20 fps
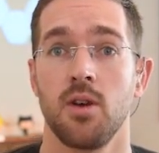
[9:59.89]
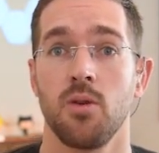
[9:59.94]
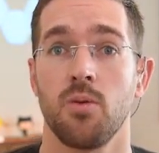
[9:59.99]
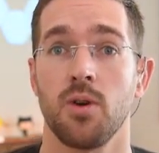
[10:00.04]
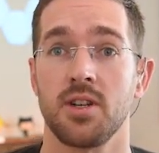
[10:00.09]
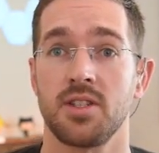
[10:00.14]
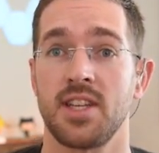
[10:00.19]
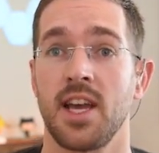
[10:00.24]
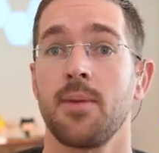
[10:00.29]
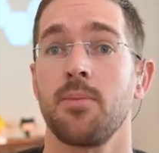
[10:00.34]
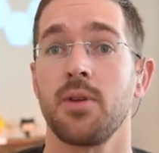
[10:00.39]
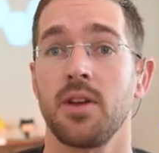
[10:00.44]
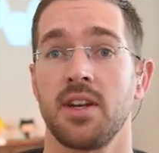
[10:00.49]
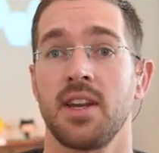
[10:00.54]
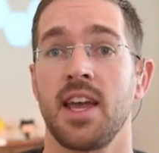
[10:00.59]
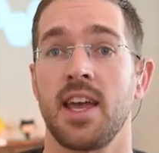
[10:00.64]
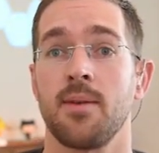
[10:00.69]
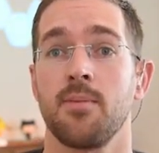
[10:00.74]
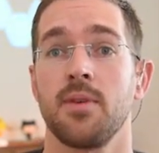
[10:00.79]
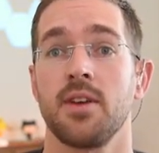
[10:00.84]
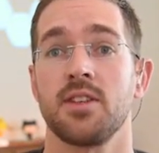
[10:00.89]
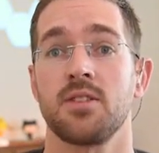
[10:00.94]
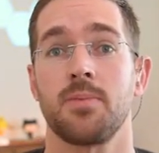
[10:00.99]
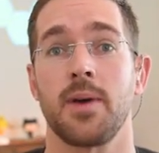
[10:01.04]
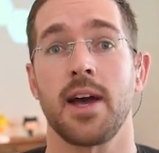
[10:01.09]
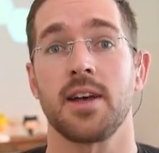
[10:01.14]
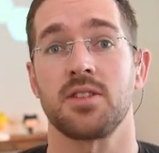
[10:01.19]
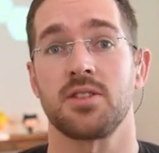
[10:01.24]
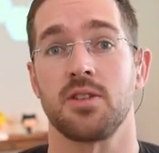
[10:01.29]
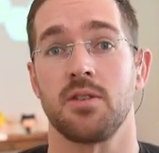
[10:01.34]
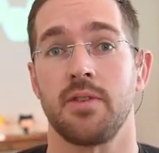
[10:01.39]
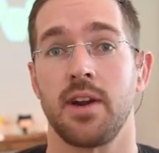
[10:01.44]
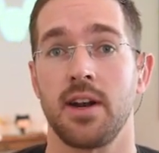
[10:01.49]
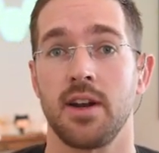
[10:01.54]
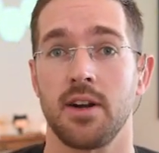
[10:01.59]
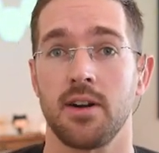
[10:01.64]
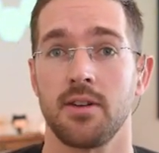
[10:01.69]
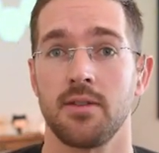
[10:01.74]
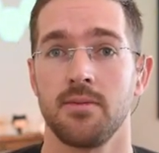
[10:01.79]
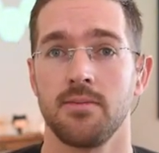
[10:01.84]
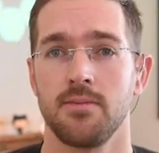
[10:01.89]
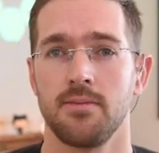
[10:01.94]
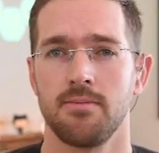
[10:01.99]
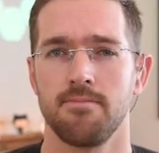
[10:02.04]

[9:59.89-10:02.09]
where a template name is passed to render.